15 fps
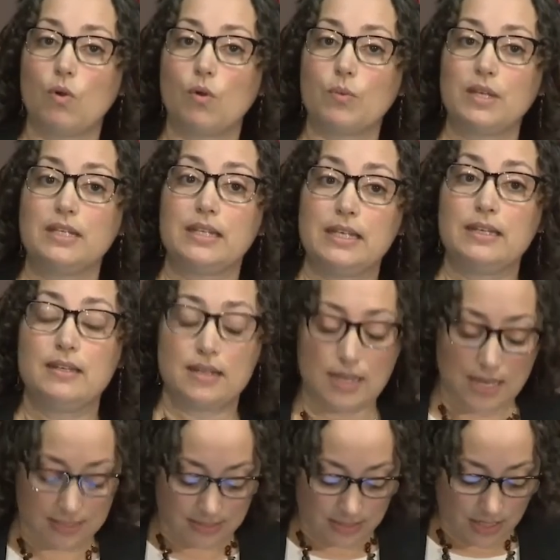we need
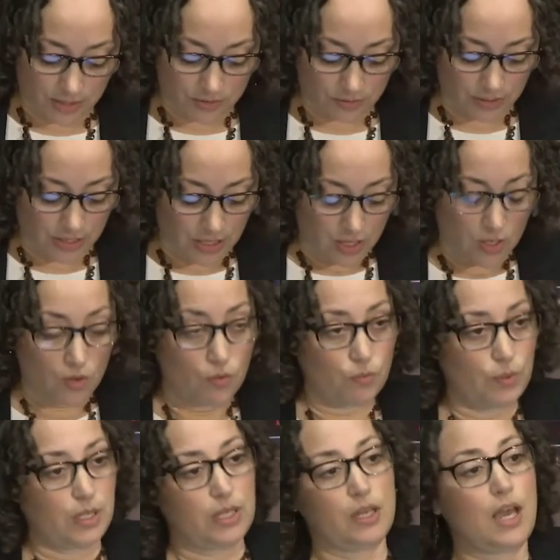as a country.
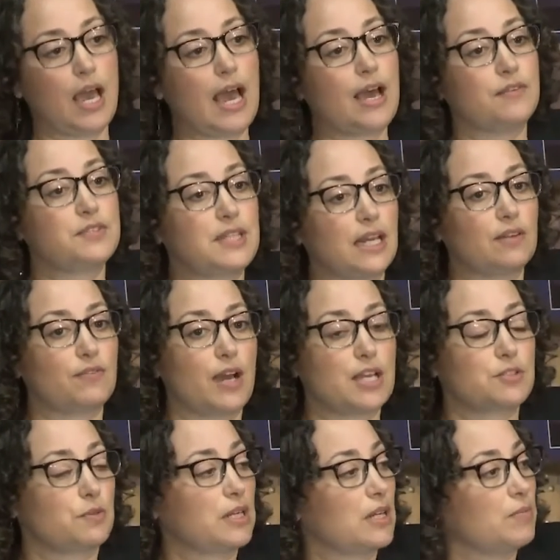We have state
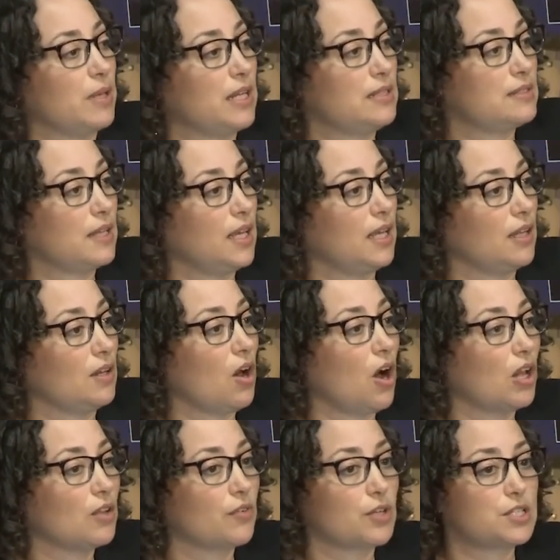advisory committees in
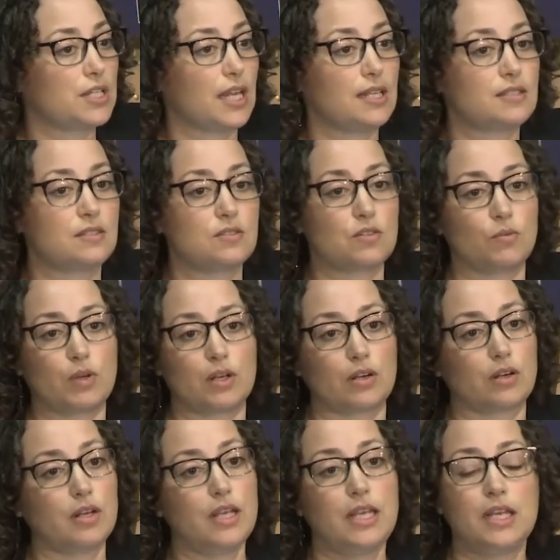all of our states, so we are
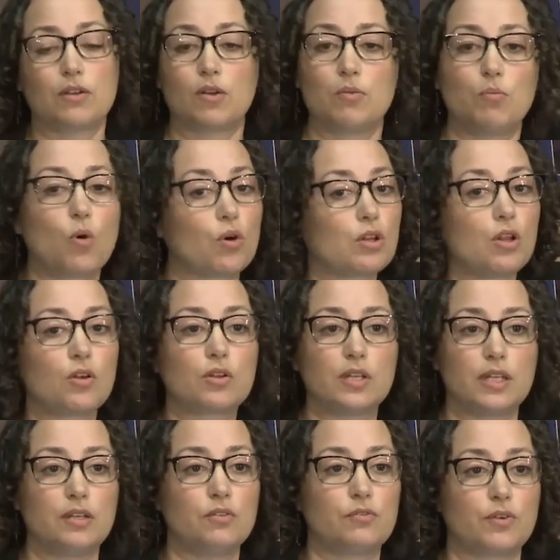hearing more
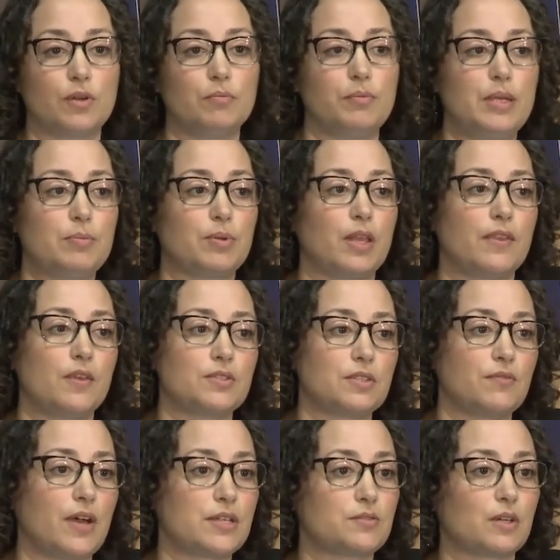locally from people in those
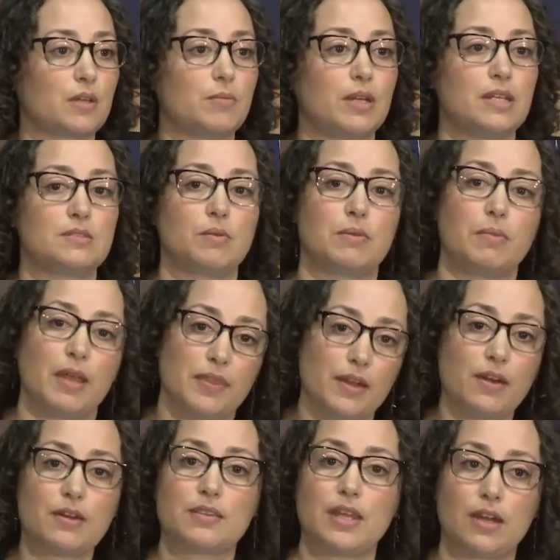advisory committees about
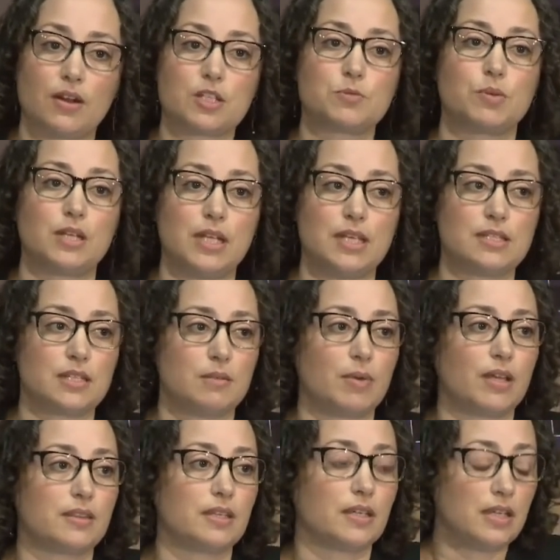their expertise and
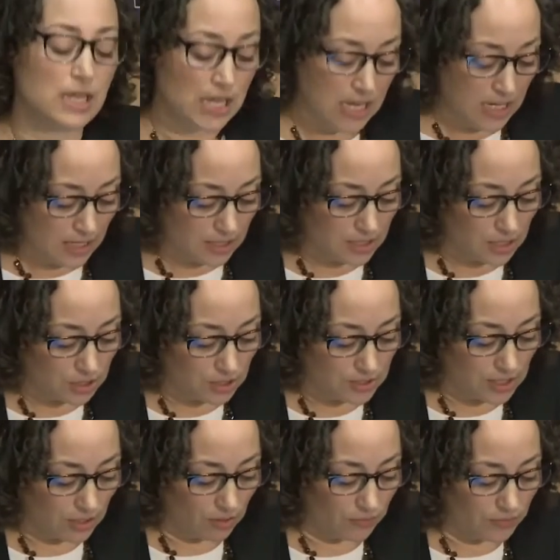about the conditions
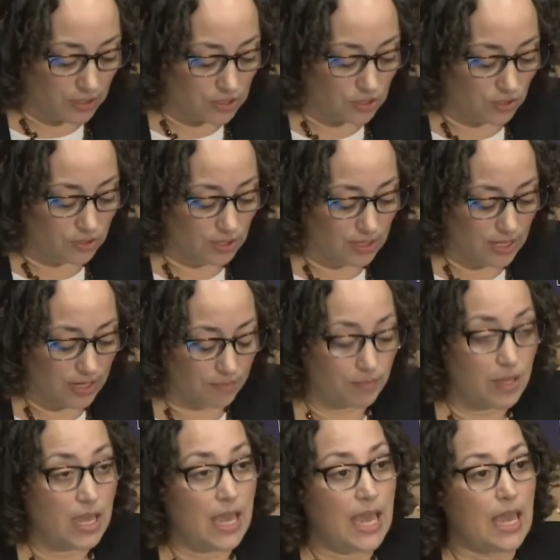that are of concern to them.
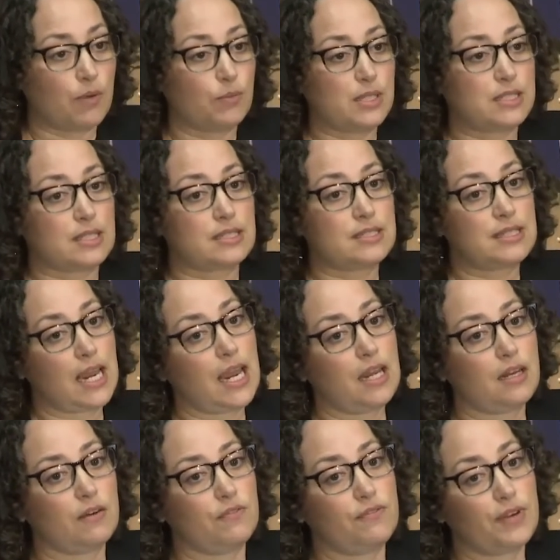And we sustain
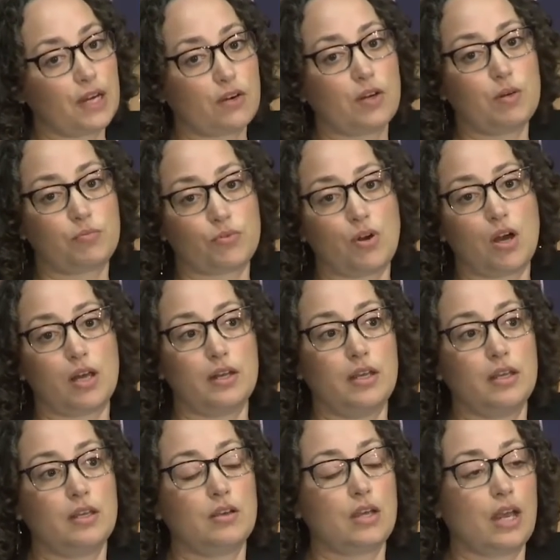a very broad
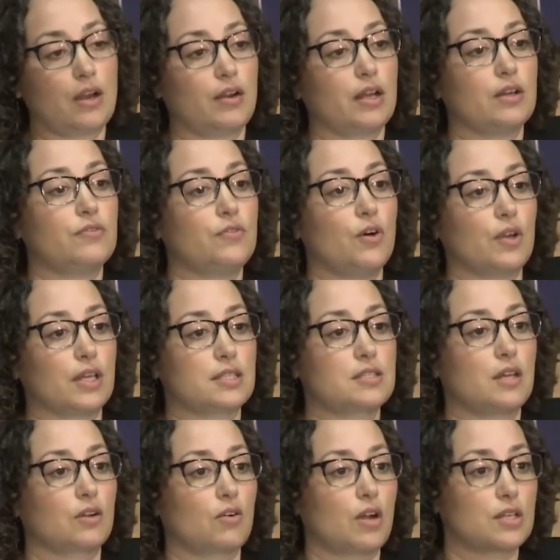area of focus
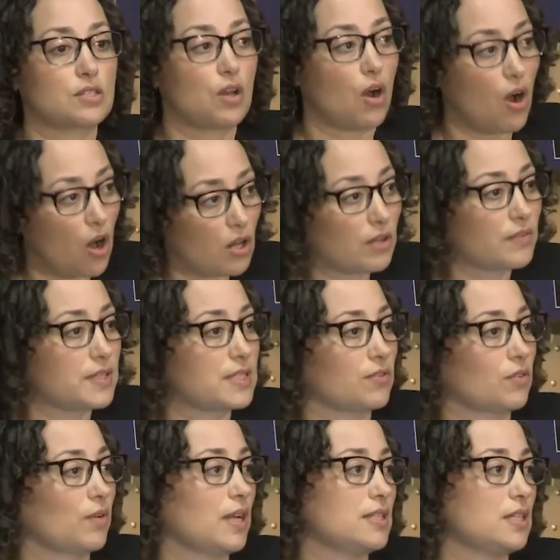across all of the civil
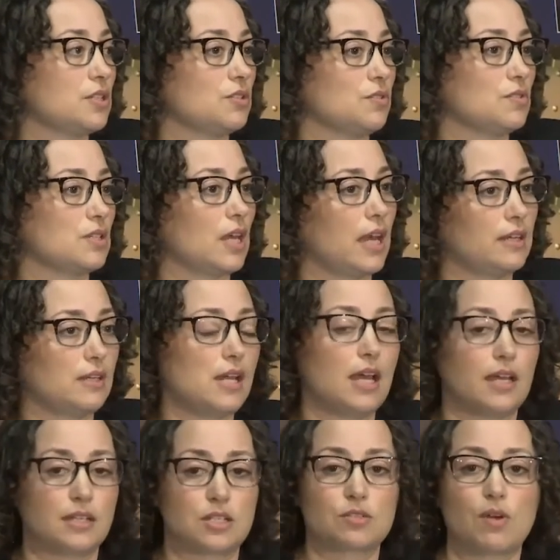rights issues I
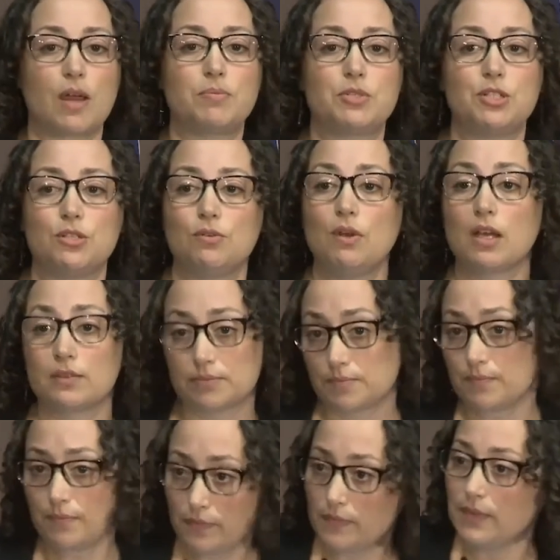described to you,
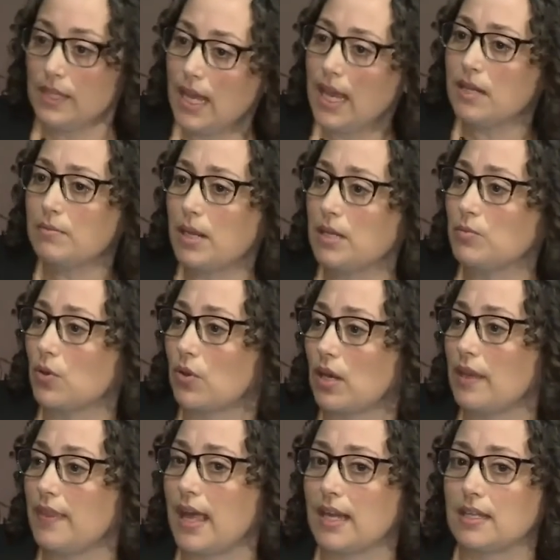and many more,
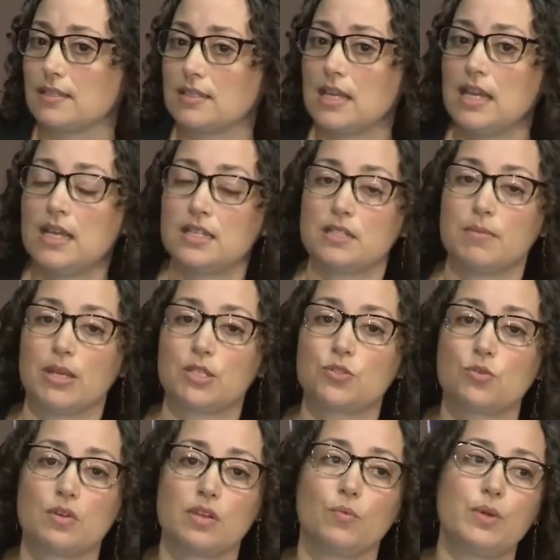and that is to make
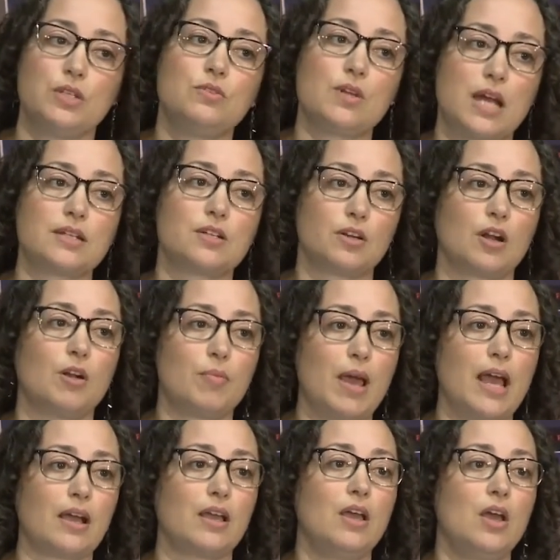sure that we do not turn our
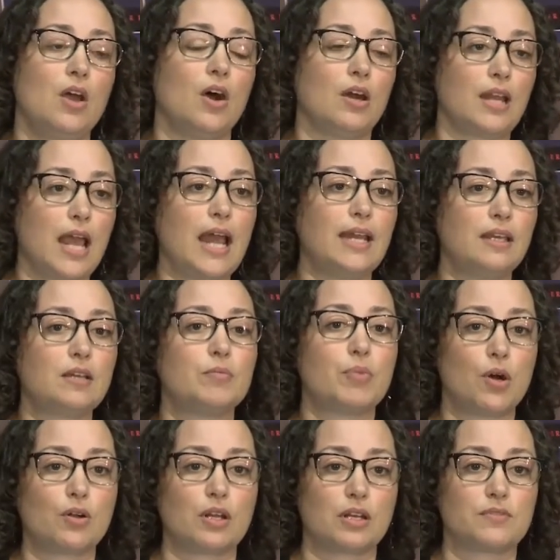back on any
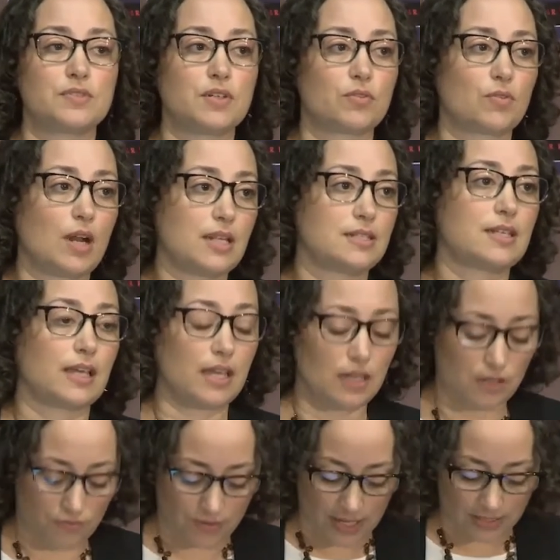component of civil rights that can
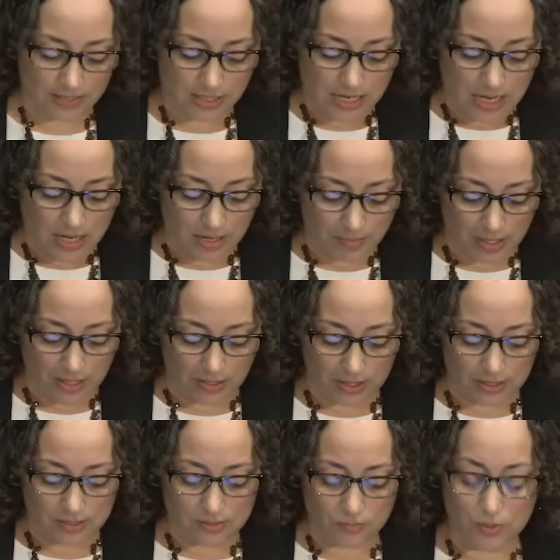affect
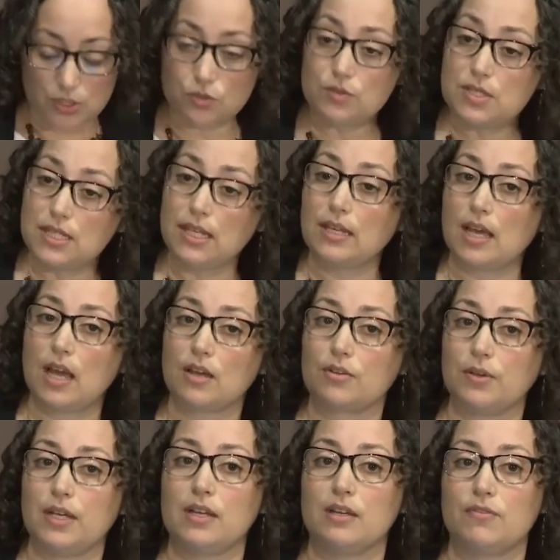Americans. We do see
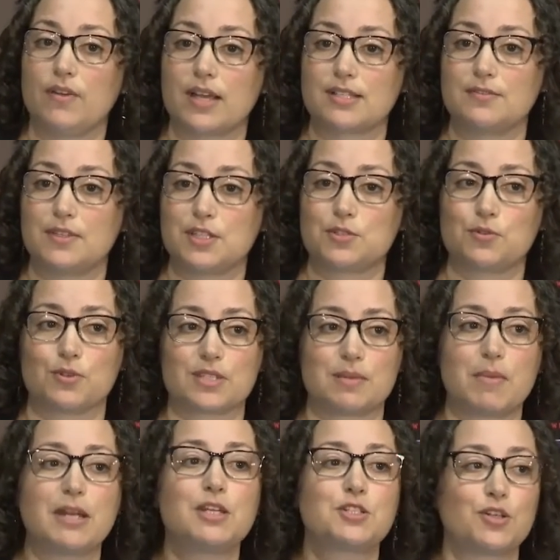concrete effects of these tools. I
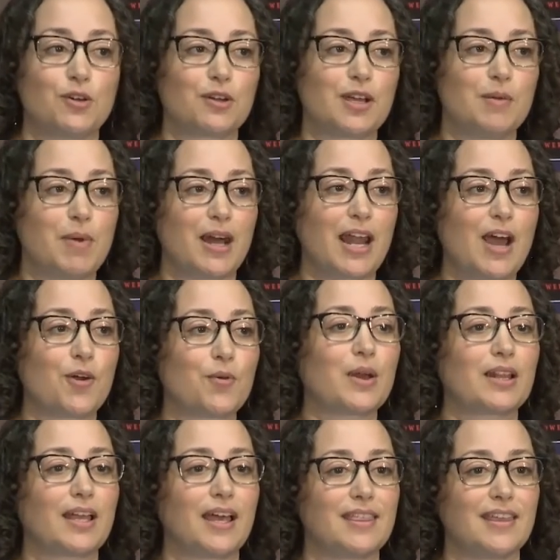made a joke about how
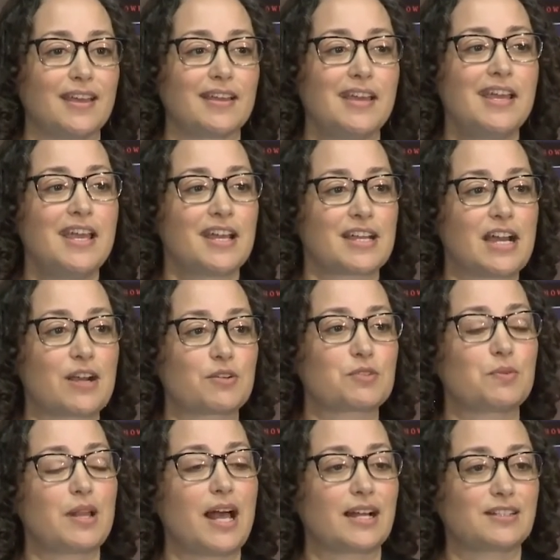quickly I think Congress
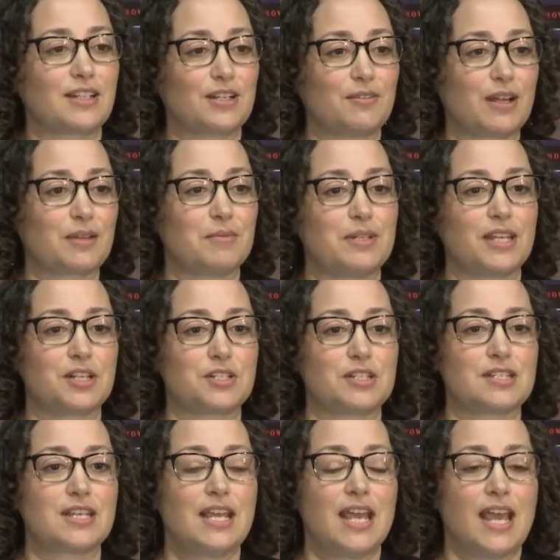will act on our
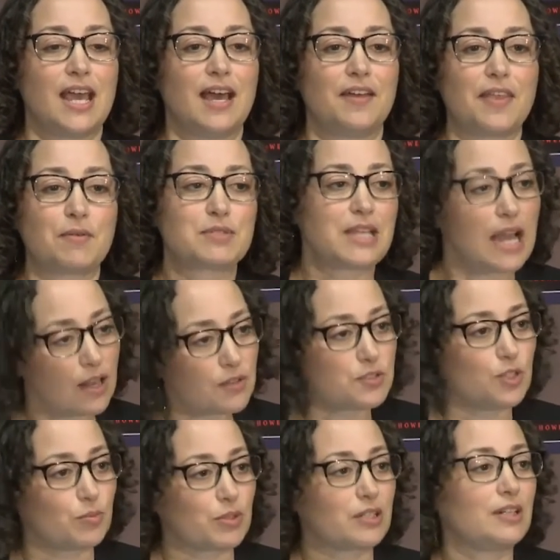recommendations. That was gallows
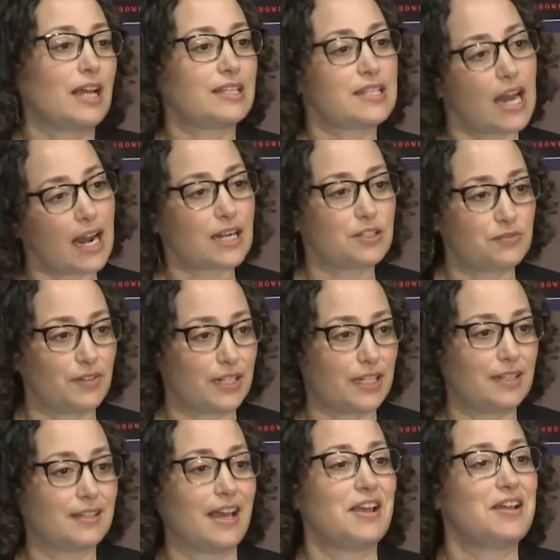humor. It's not actually
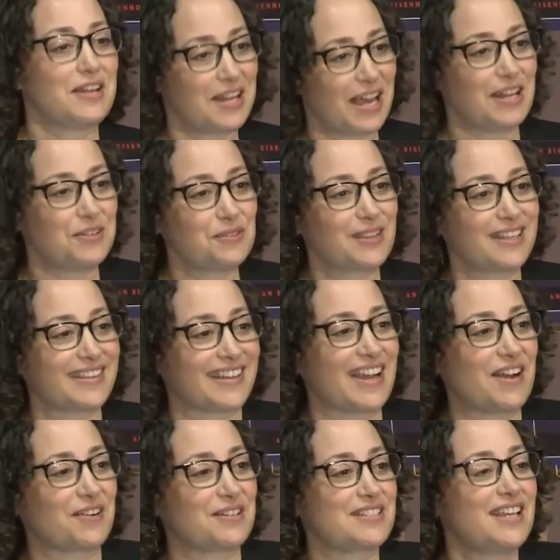funny. I do think that
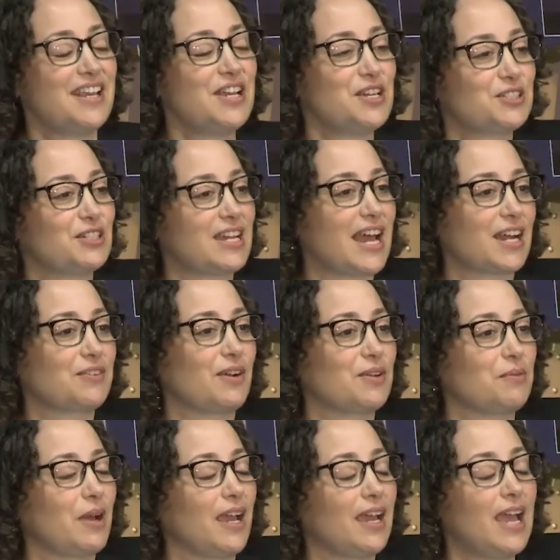Congress should act right
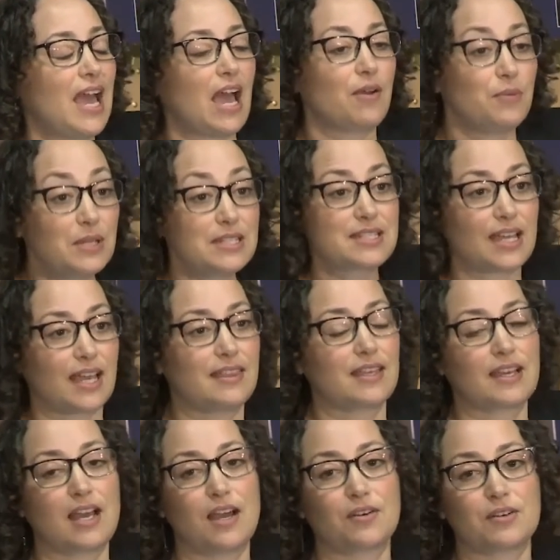away. I will say that
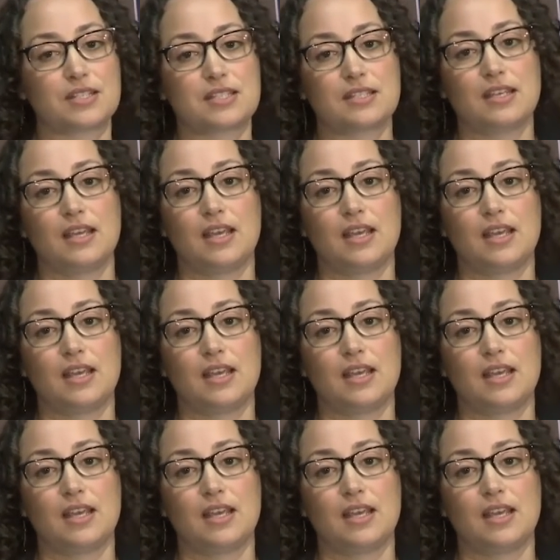Congress